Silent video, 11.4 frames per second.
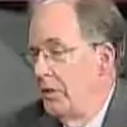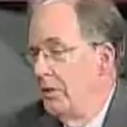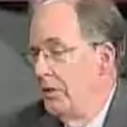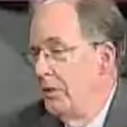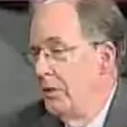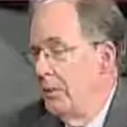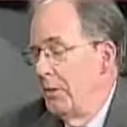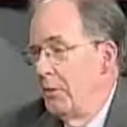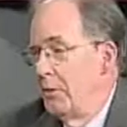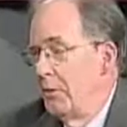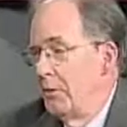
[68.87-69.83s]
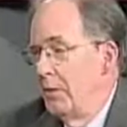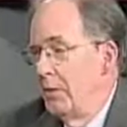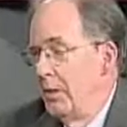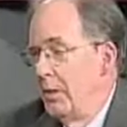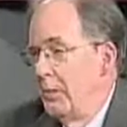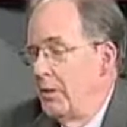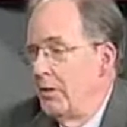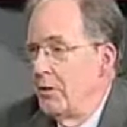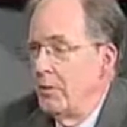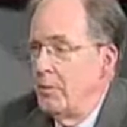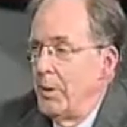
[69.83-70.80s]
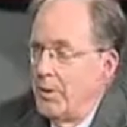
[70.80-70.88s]
concerned about their children. I'd be
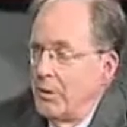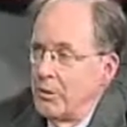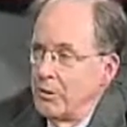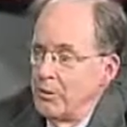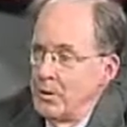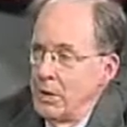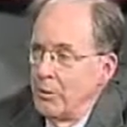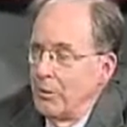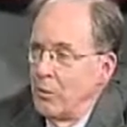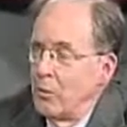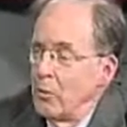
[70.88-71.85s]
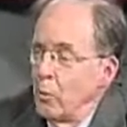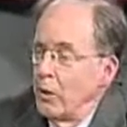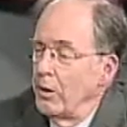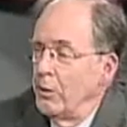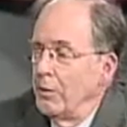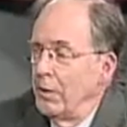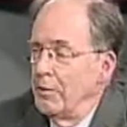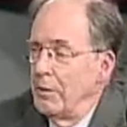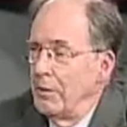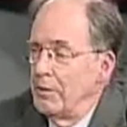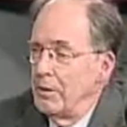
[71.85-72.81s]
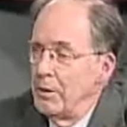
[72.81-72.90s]
concerned about my children, for example, if they weren't working or whatever.
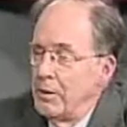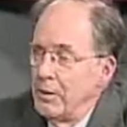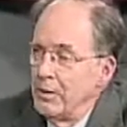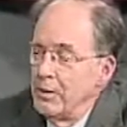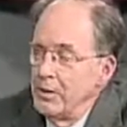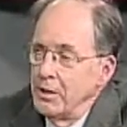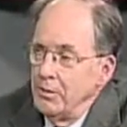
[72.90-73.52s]
Well, look,